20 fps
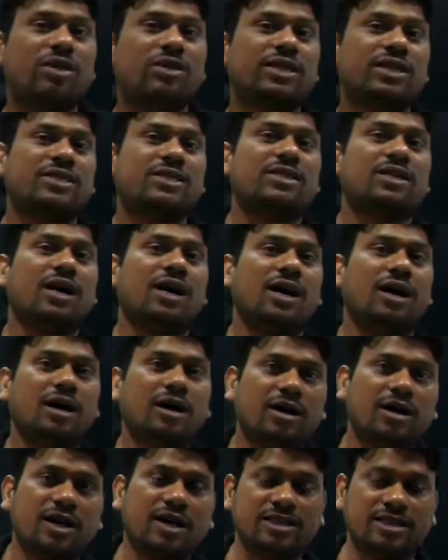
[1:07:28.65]
these
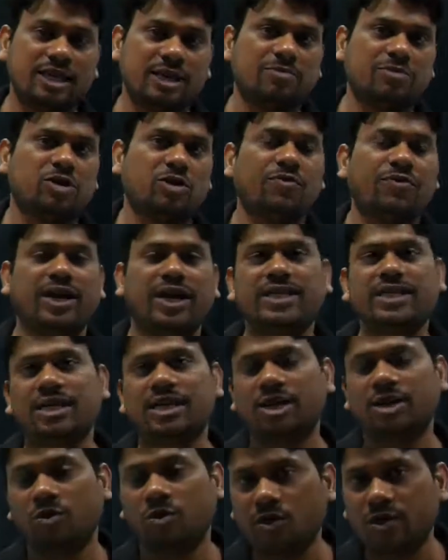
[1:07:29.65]
concepts of latching
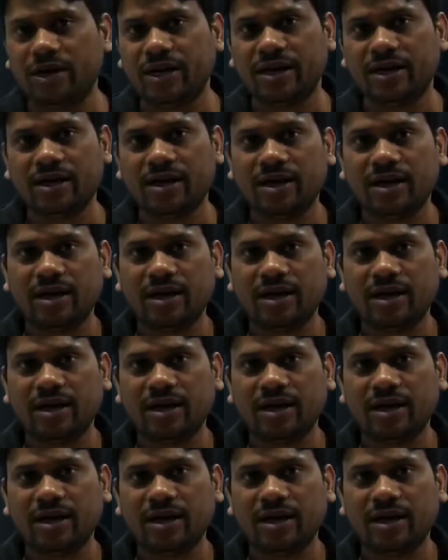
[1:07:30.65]
and holding,